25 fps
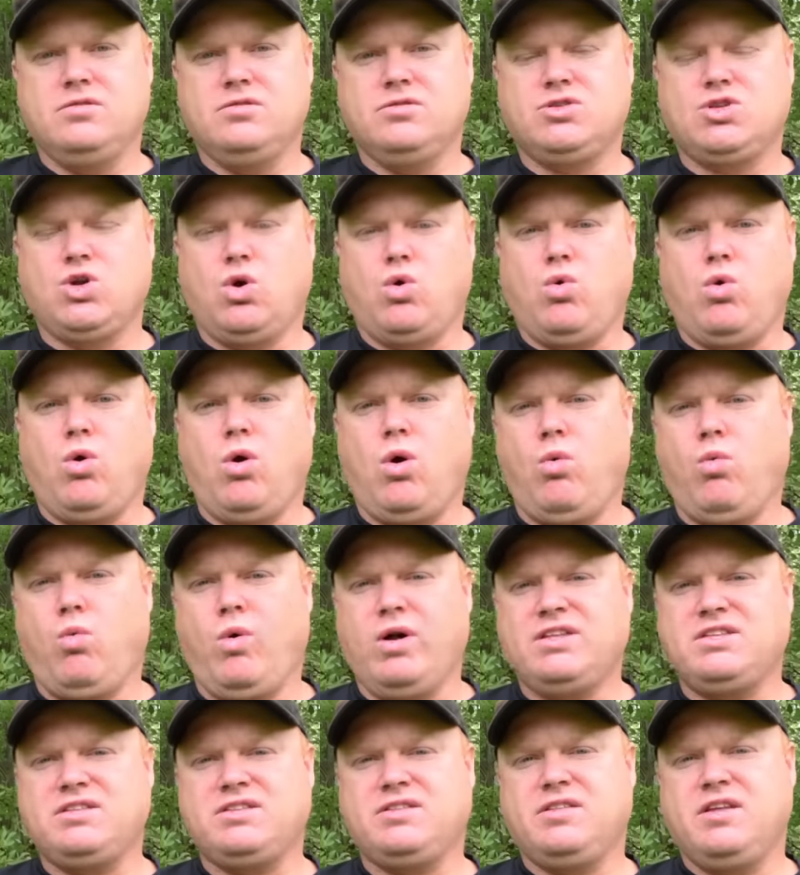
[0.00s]
So
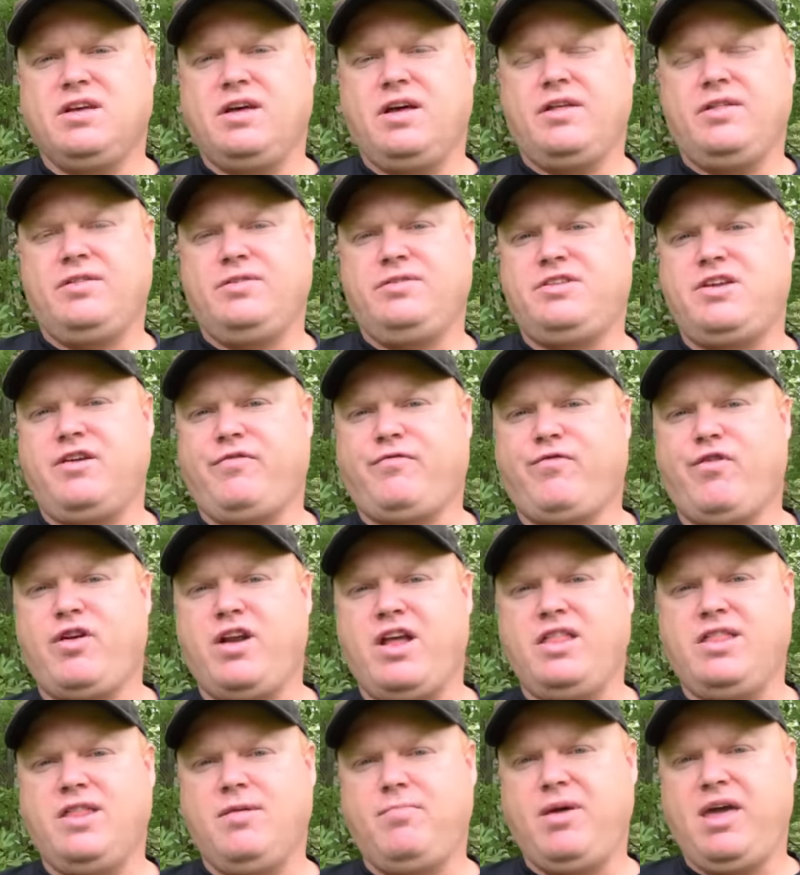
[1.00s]
what's different
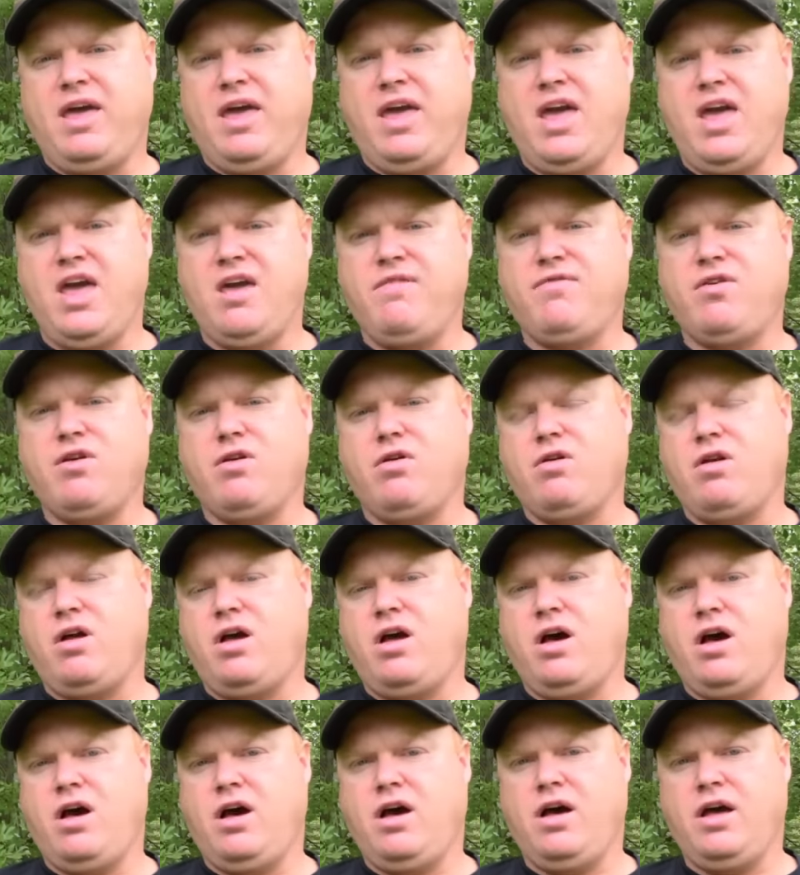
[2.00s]
in the behavior
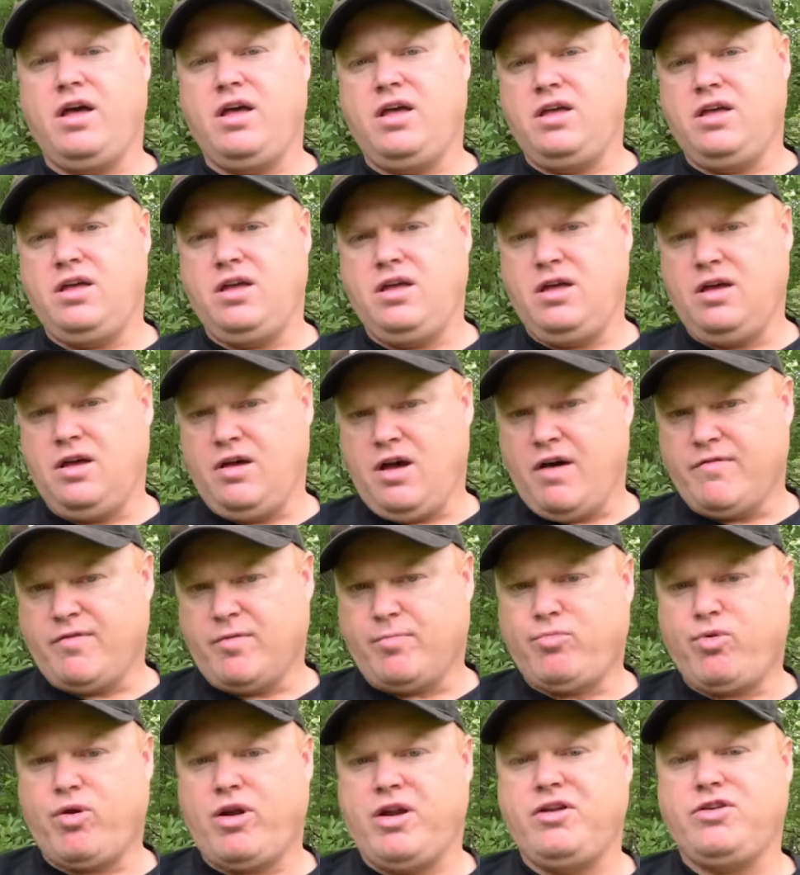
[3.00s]
uh, of a
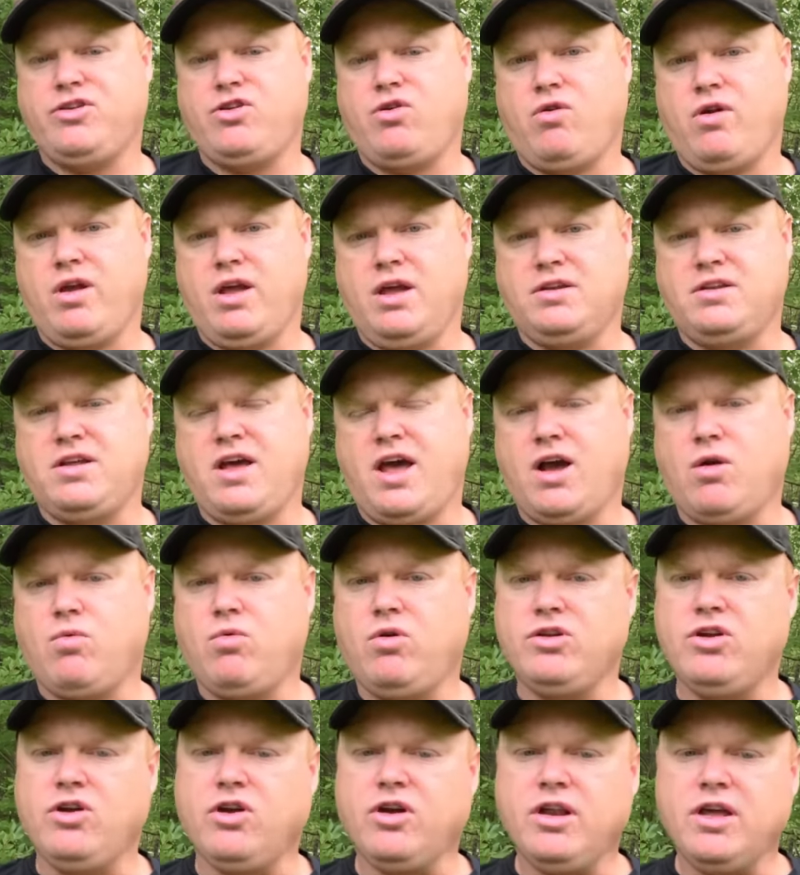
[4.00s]
predatory attack?
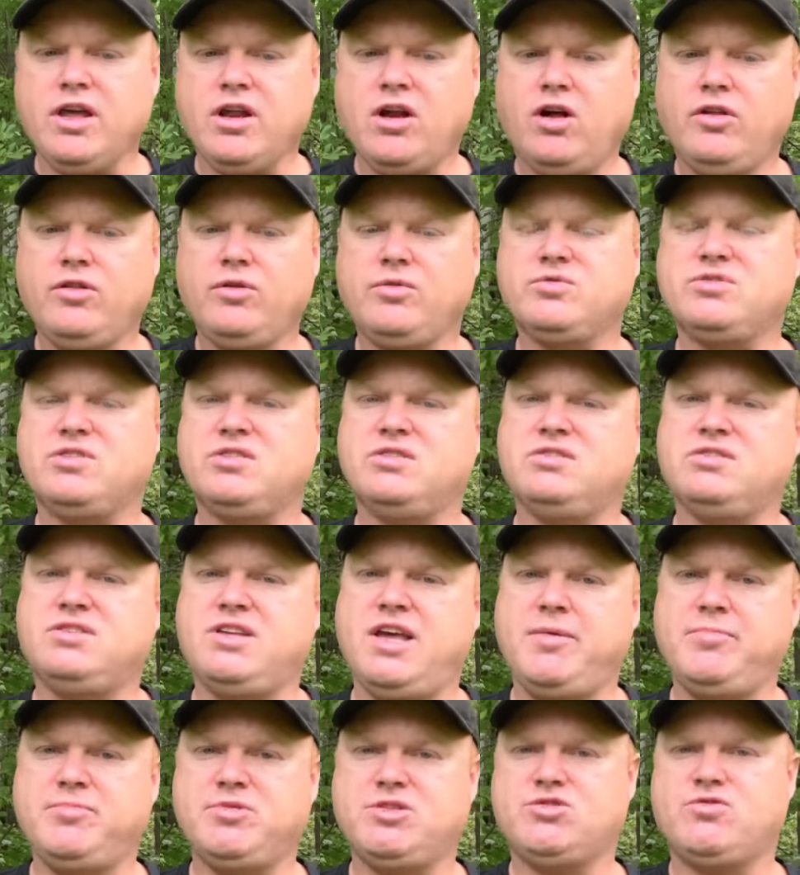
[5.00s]
Well, you're going to get all those
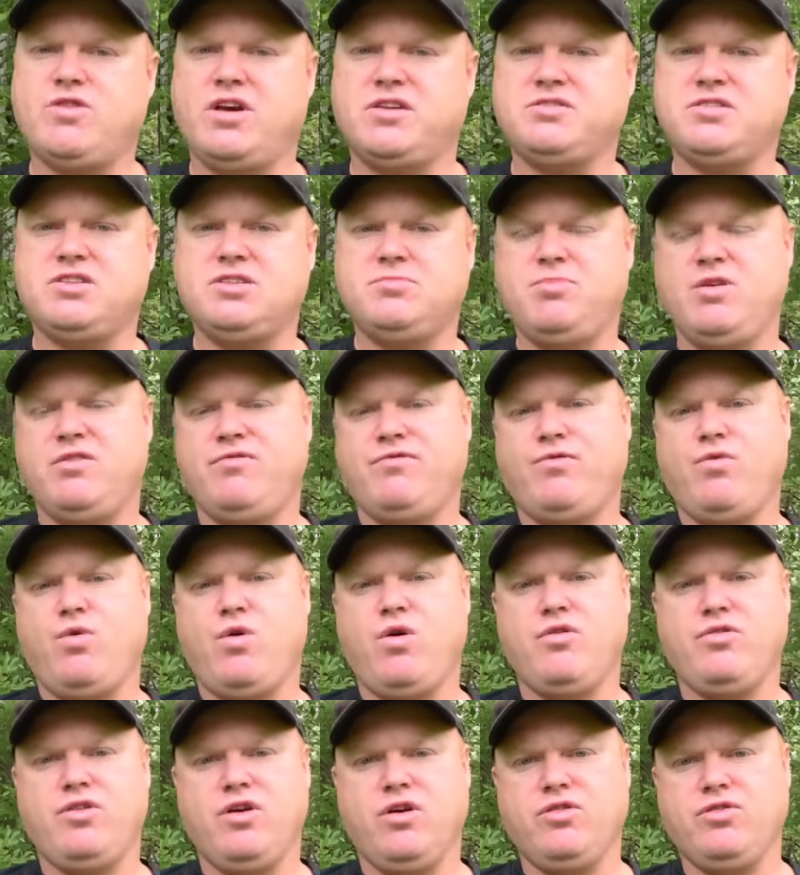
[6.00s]
same stresses
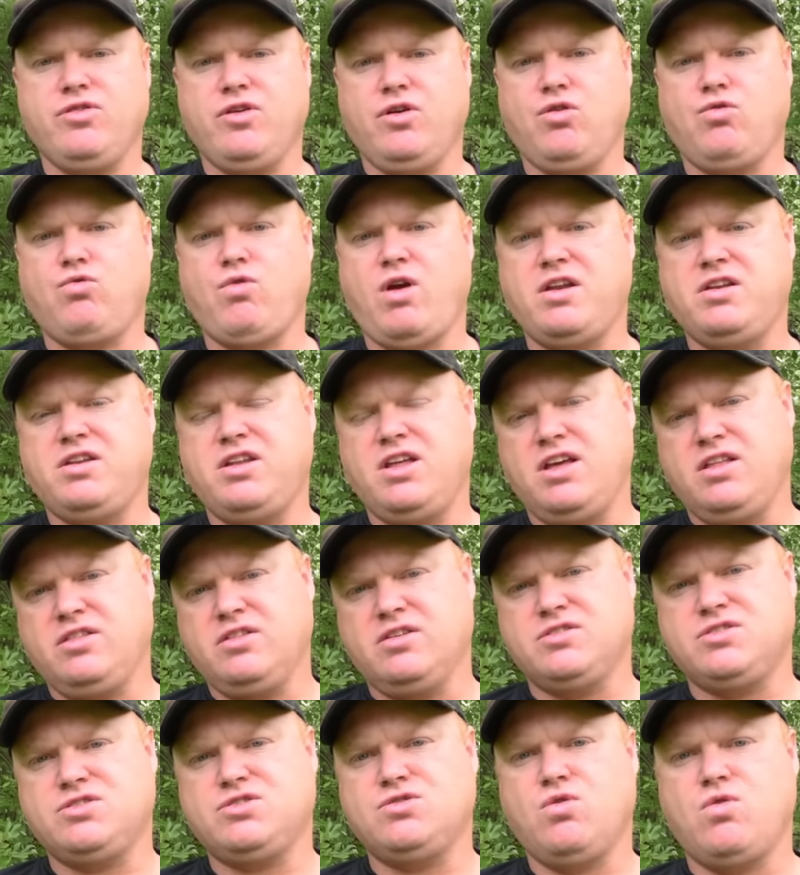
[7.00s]
before, the, the grunting,
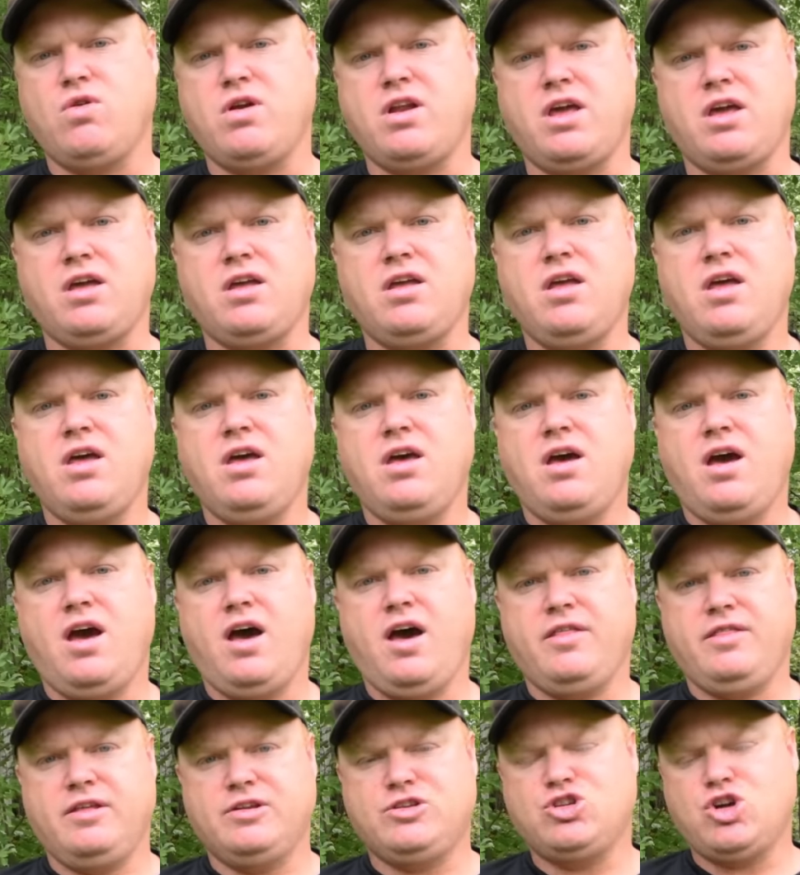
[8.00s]
the snorting,
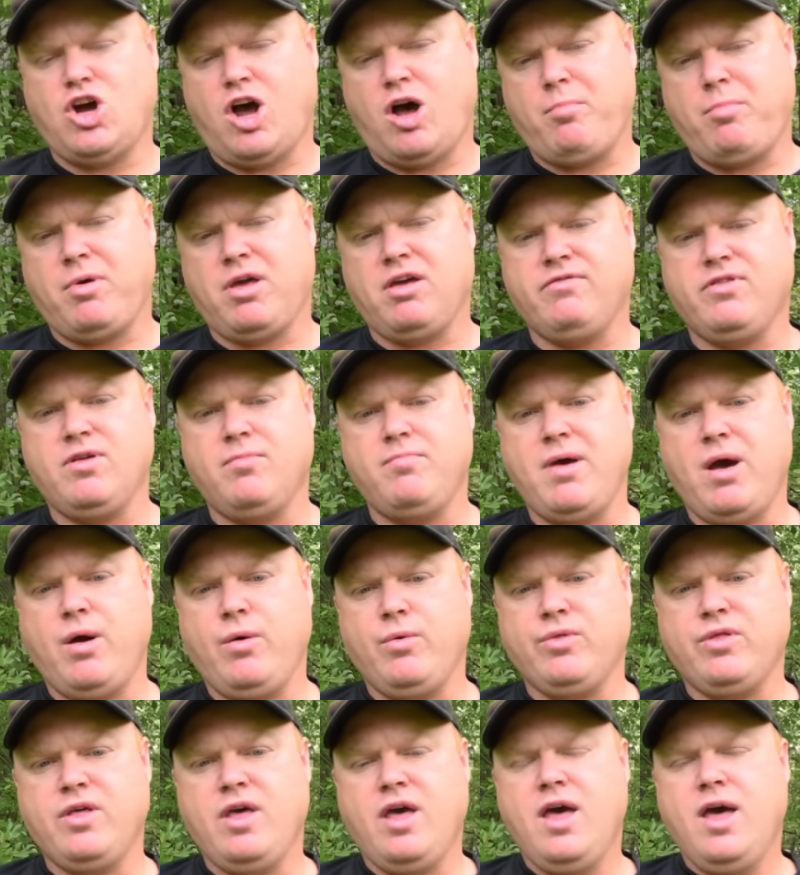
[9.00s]
uh, the chomping of the
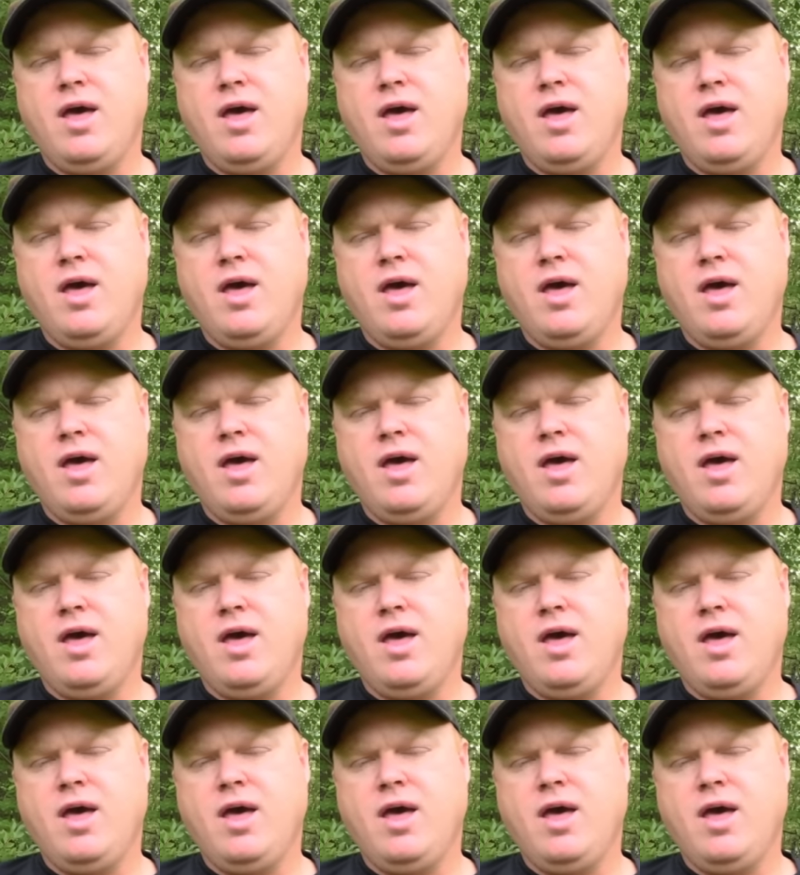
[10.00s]
mouth,